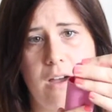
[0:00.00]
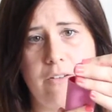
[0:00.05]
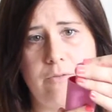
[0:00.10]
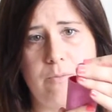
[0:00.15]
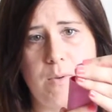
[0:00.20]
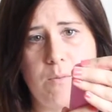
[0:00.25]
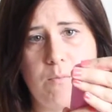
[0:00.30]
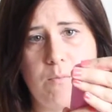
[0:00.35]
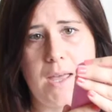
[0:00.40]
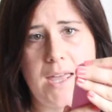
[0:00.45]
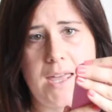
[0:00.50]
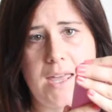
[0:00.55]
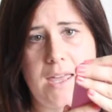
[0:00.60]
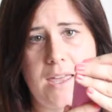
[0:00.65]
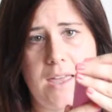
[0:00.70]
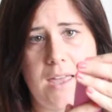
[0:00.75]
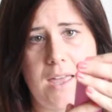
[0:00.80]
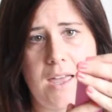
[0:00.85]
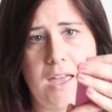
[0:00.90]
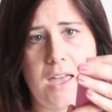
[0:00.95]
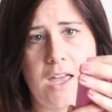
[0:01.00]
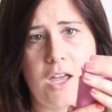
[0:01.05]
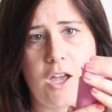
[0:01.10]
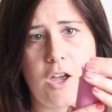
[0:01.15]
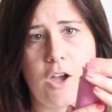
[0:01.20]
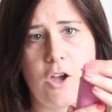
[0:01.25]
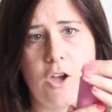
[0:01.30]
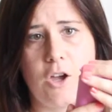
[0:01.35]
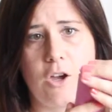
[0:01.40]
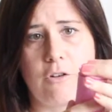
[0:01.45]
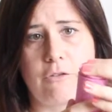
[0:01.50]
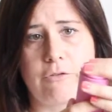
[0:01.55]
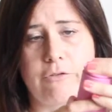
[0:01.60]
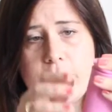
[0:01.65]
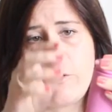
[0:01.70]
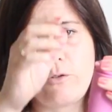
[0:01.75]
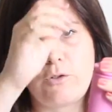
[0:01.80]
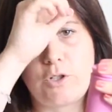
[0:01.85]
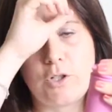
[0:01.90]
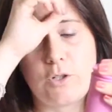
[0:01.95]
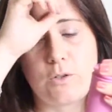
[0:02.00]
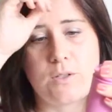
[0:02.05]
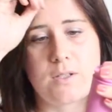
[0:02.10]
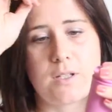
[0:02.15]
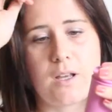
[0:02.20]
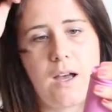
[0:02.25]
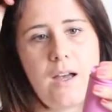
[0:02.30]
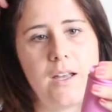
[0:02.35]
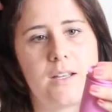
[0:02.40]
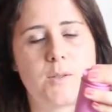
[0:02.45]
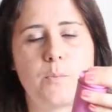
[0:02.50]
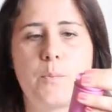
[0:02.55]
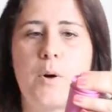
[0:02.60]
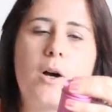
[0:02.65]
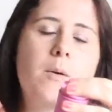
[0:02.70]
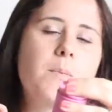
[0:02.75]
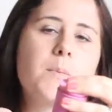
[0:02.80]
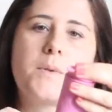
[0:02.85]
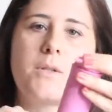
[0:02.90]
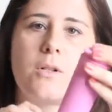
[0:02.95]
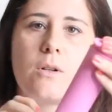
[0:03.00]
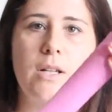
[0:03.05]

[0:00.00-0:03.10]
I've making fruit juice ice pops,